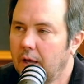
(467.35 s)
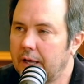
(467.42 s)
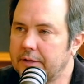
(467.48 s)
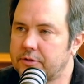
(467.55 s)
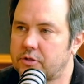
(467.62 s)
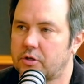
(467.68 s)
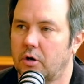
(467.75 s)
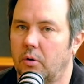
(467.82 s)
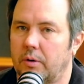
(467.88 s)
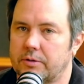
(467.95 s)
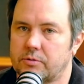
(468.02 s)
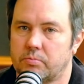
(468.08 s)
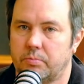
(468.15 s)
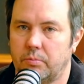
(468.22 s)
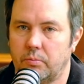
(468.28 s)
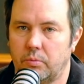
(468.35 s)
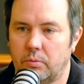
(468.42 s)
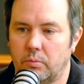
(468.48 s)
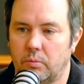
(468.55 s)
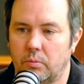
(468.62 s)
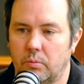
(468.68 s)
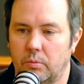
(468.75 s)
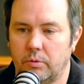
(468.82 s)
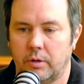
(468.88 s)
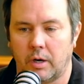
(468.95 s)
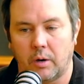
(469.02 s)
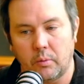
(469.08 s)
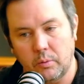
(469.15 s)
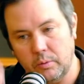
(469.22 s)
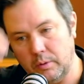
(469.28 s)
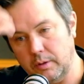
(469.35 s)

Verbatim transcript: and so as you know,